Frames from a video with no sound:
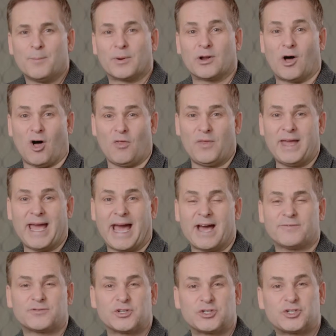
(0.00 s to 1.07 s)
but all they
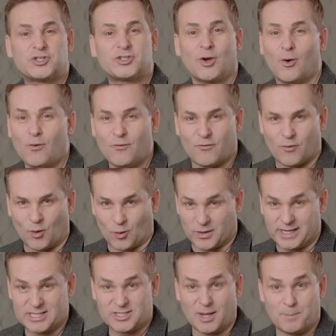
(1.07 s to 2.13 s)
have to show for
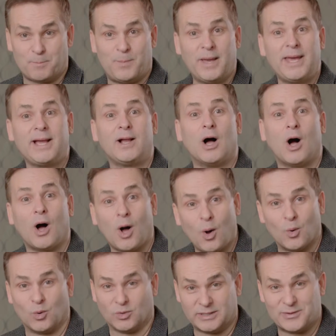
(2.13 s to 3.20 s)
it is a big
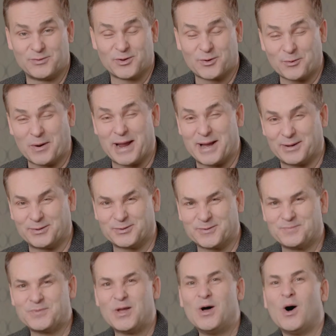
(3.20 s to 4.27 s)
hole in the ground.
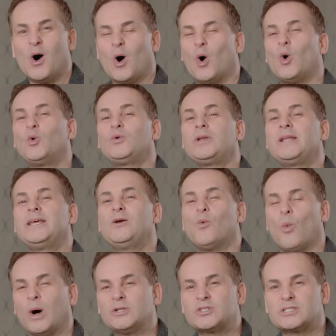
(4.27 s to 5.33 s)
Only
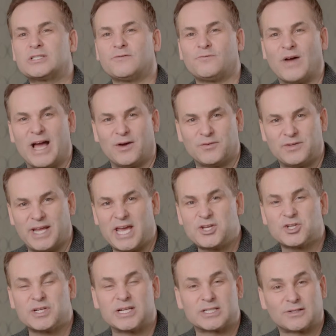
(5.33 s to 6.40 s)
once the
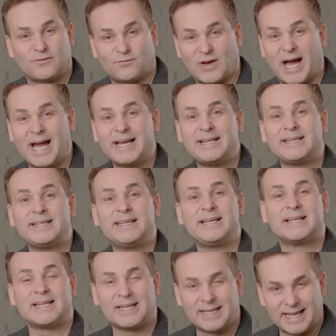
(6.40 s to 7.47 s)
foundation is finally
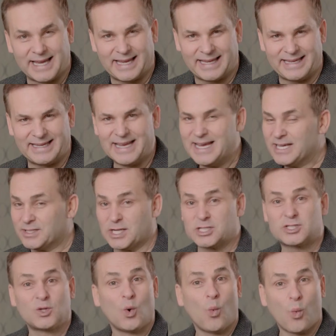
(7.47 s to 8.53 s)
laid
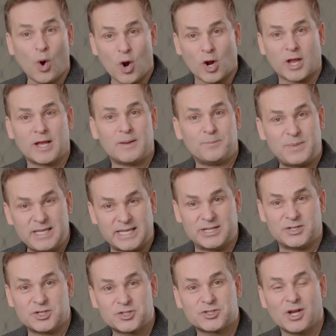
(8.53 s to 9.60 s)
does the work
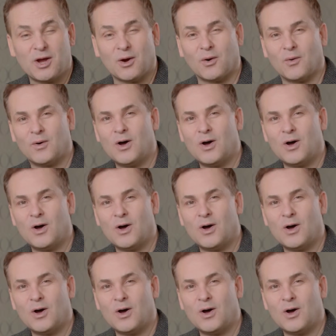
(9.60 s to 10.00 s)
begin to show.